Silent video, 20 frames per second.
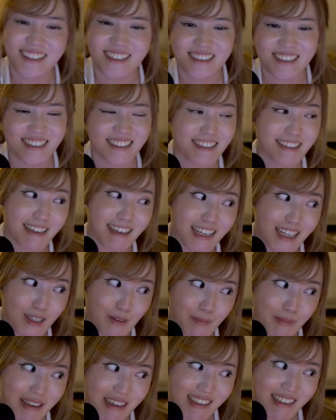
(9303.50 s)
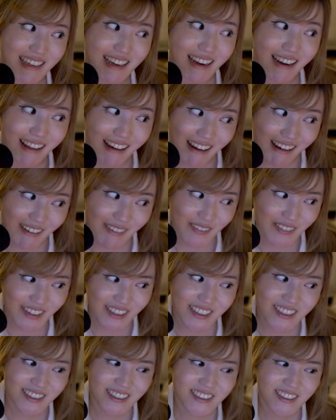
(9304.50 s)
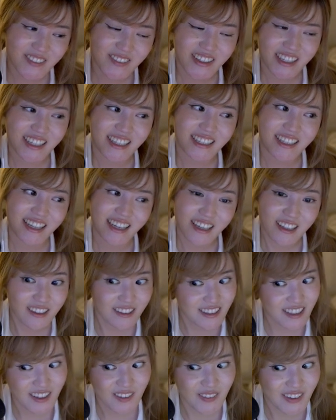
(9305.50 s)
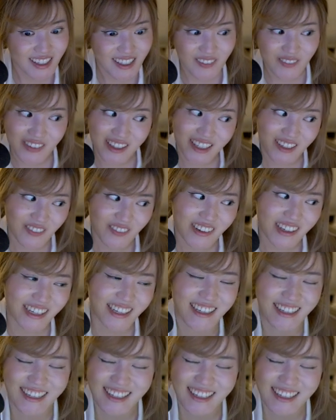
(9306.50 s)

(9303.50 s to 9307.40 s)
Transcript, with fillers: Just kidding, Pix, I love you, but like you're not making me any money.